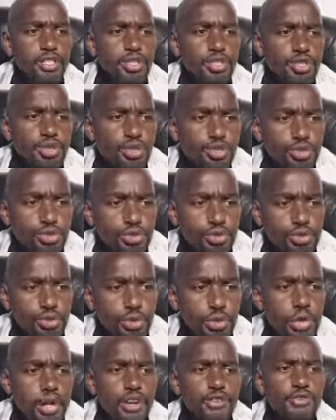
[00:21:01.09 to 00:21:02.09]
is
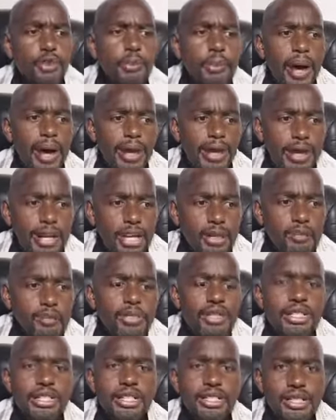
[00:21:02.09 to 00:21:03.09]
true for my
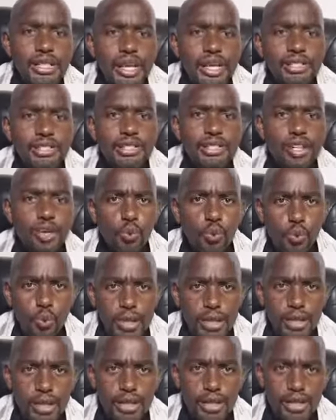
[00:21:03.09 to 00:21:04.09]
lips detest
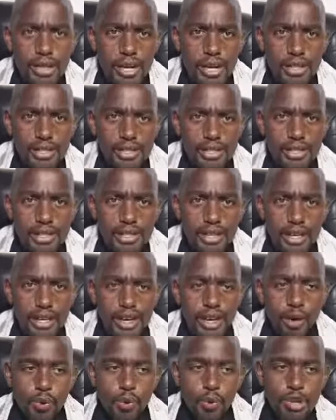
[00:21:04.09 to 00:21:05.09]
wickedness.
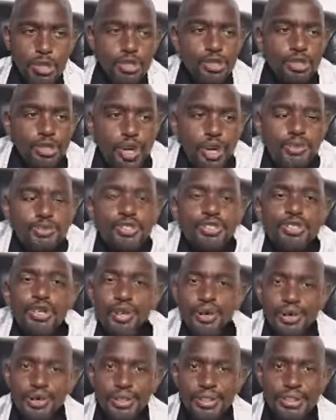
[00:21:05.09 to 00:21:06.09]
Wisdom's
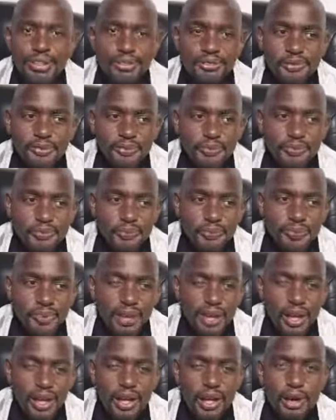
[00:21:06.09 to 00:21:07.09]
call.
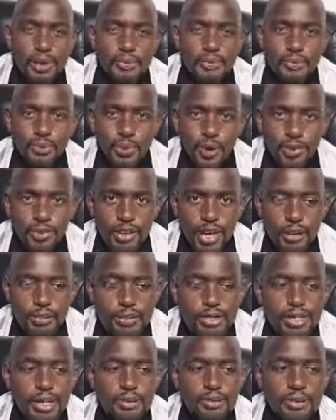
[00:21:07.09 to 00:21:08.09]

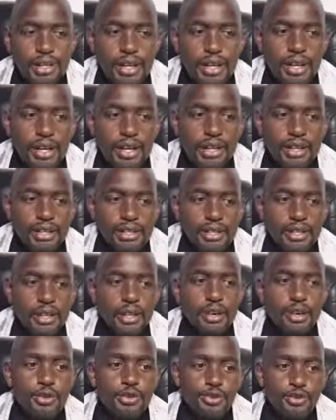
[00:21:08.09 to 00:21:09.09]
Proverbs chapter 8,
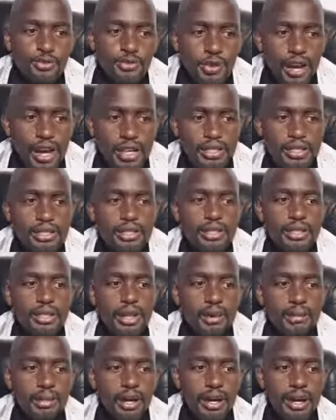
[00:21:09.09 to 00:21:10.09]
verse
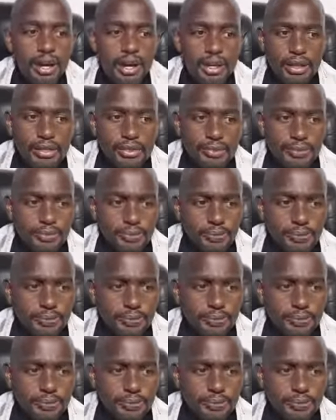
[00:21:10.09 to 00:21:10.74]
number 8.